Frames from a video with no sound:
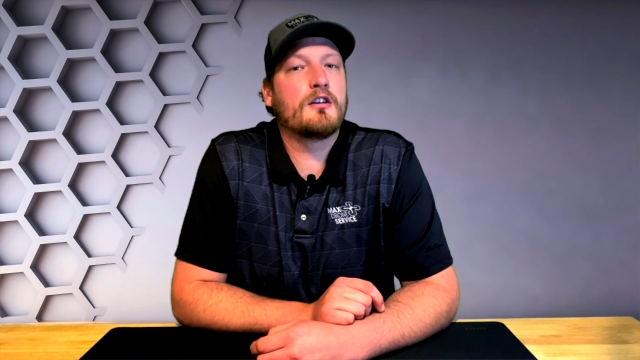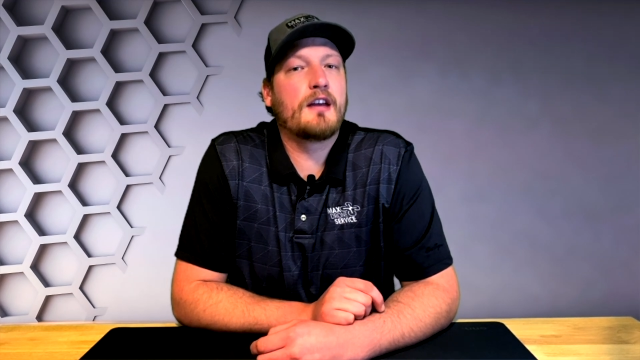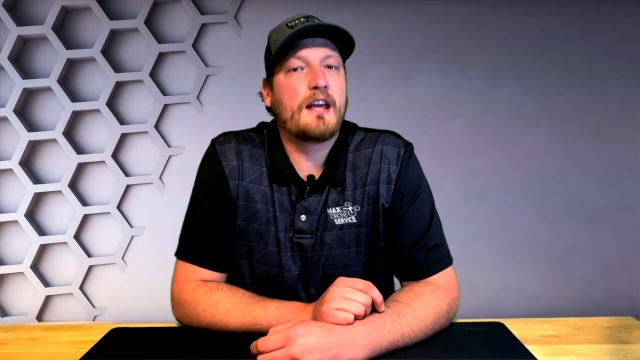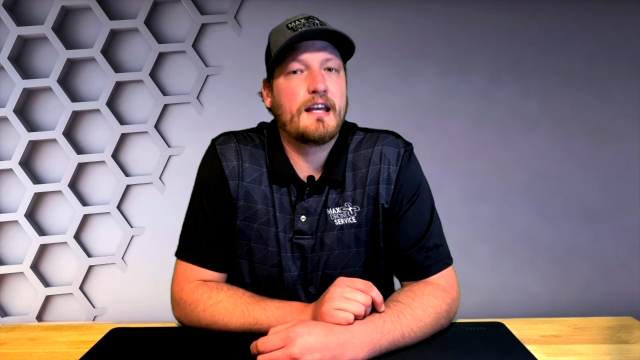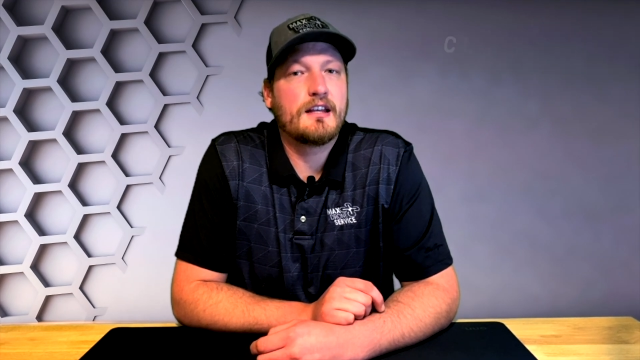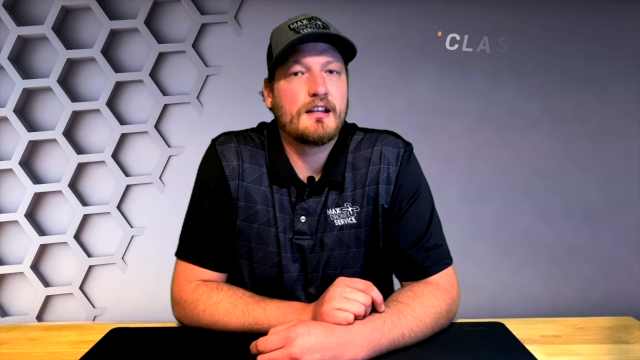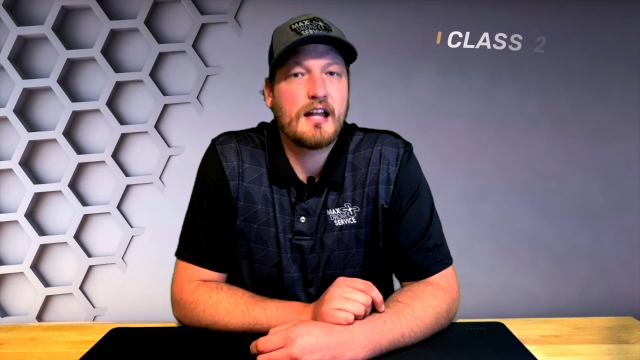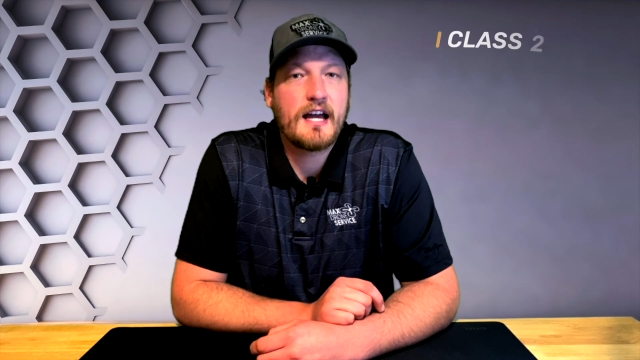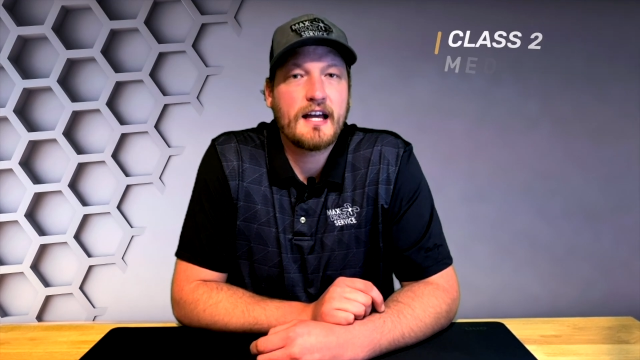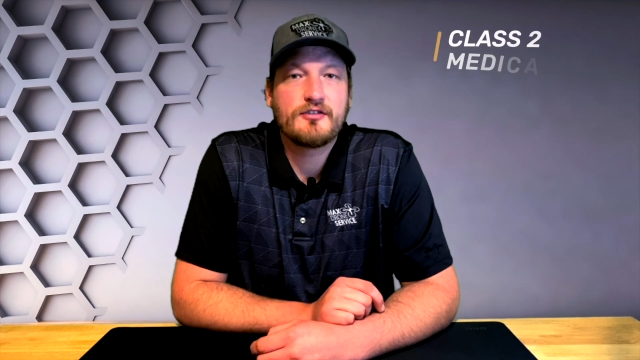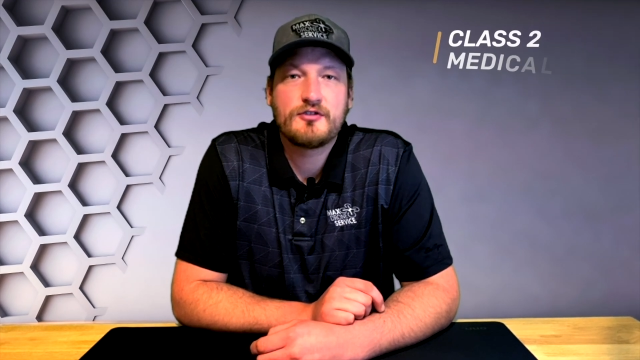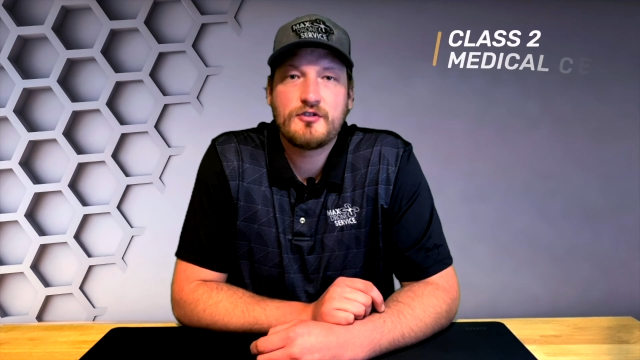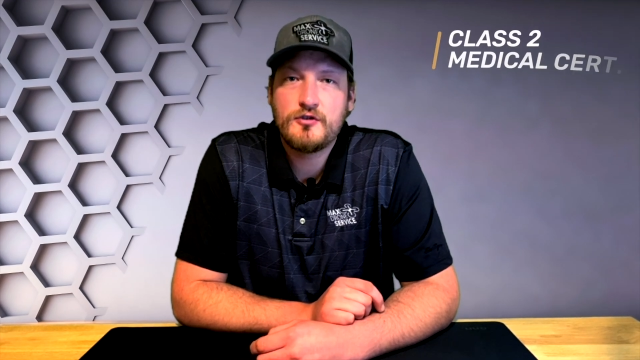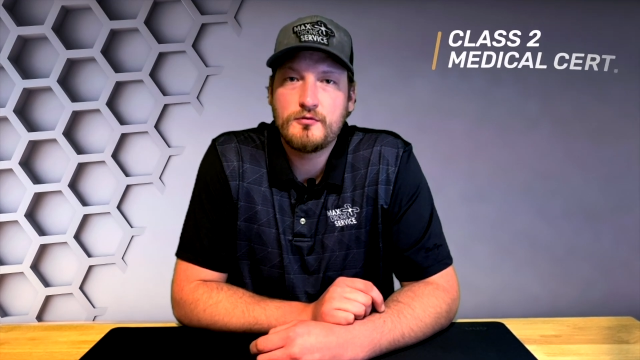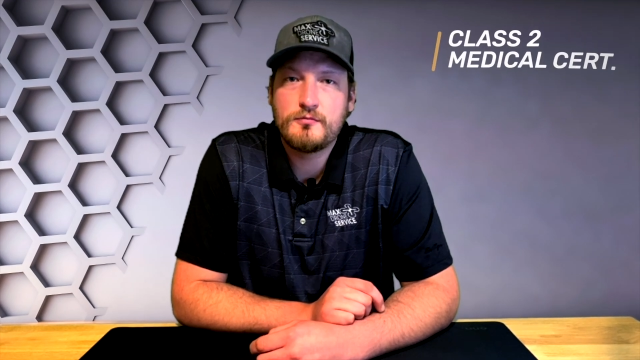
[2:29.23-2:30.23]
a Class
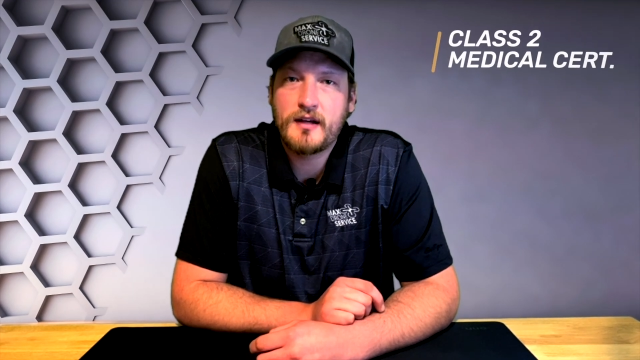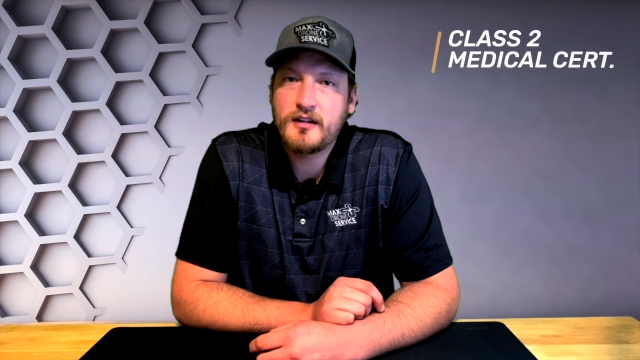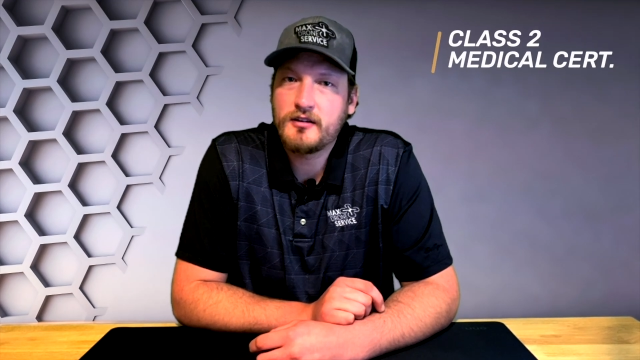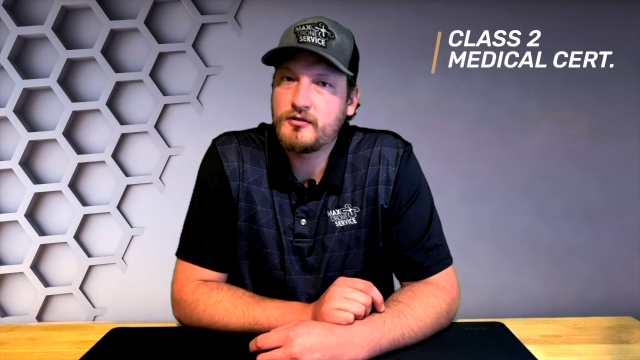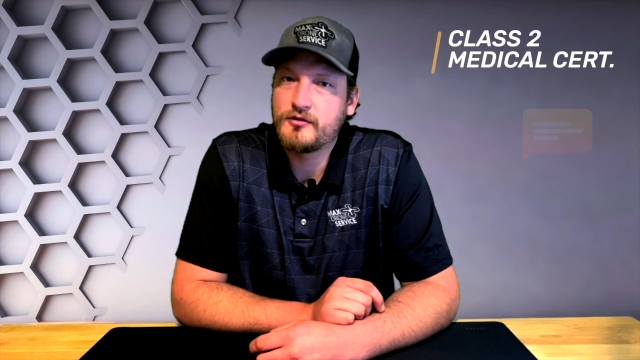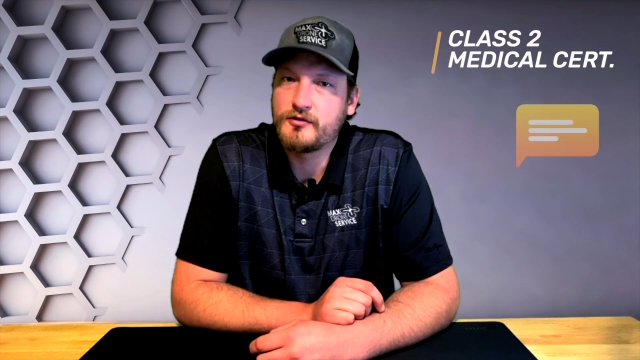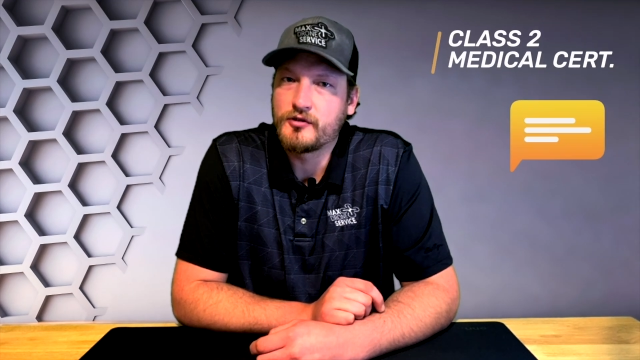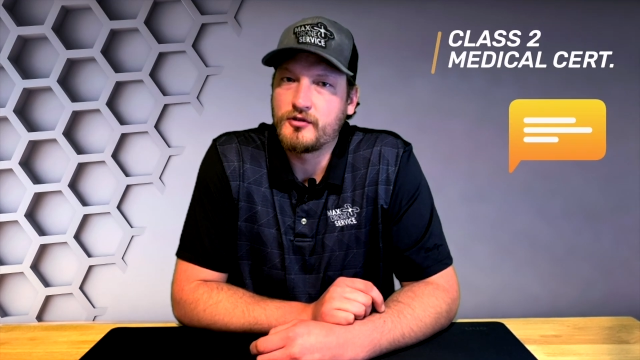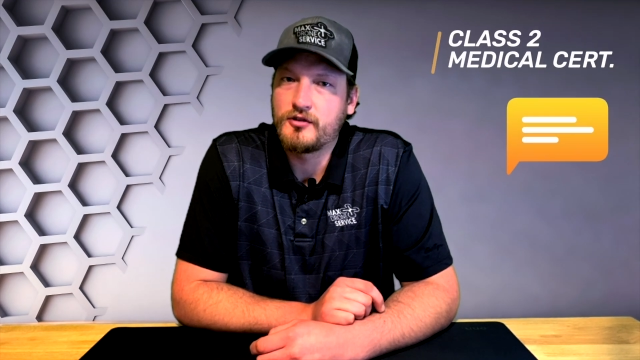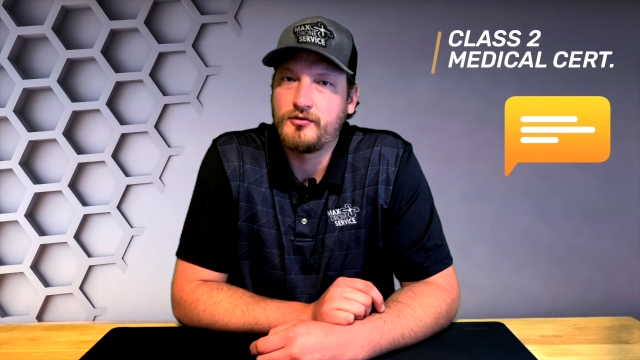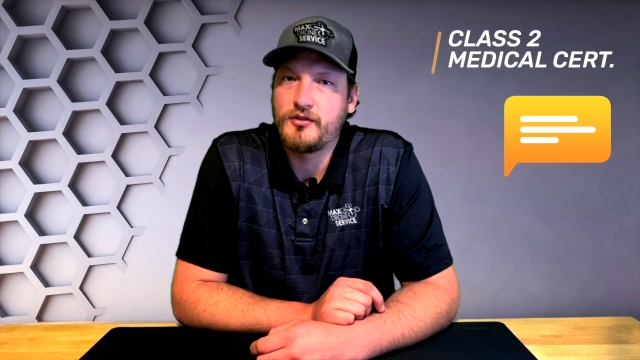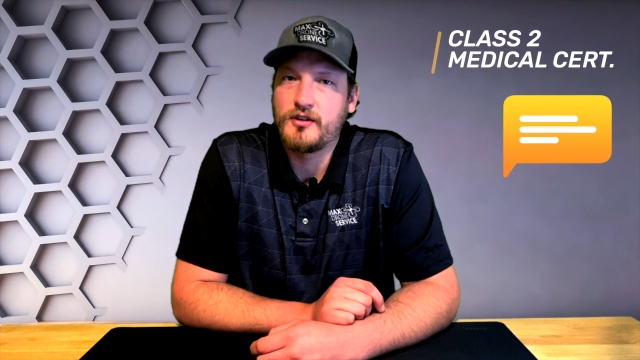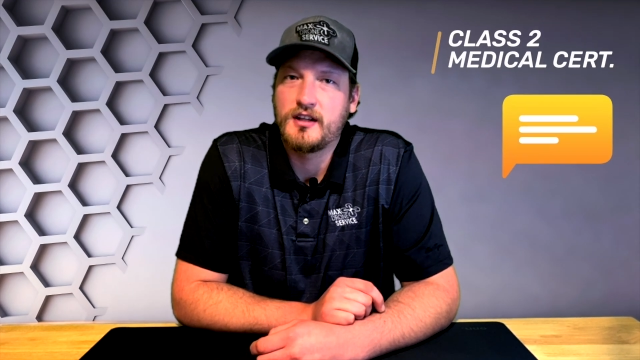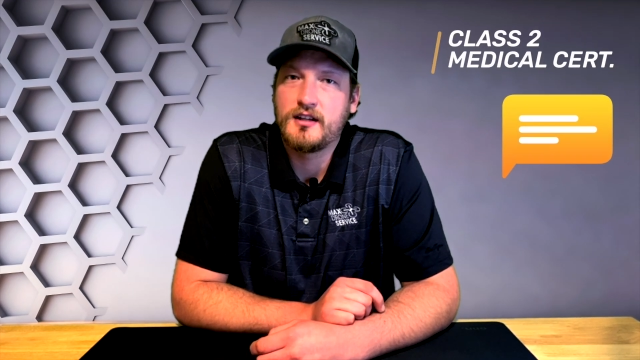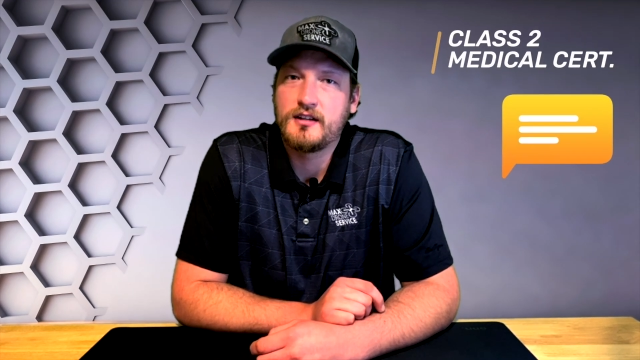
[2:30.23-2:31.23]
2 medical
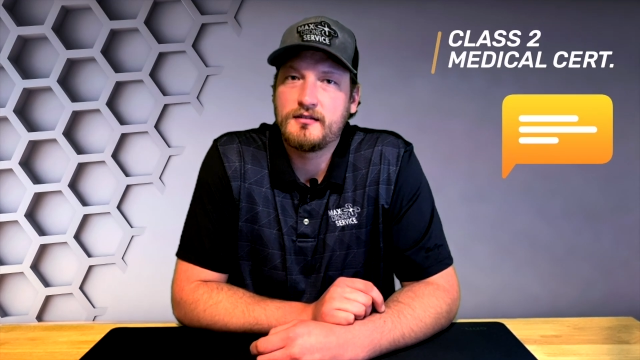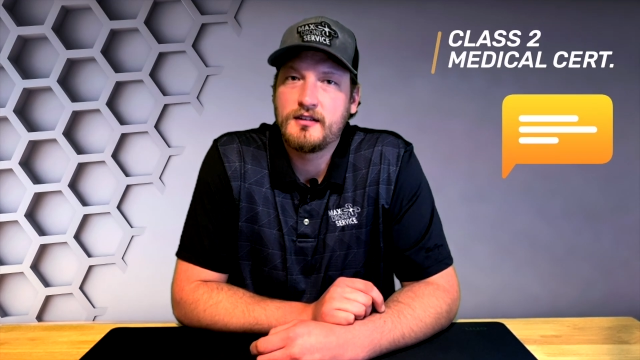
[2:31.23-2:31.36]
certificate.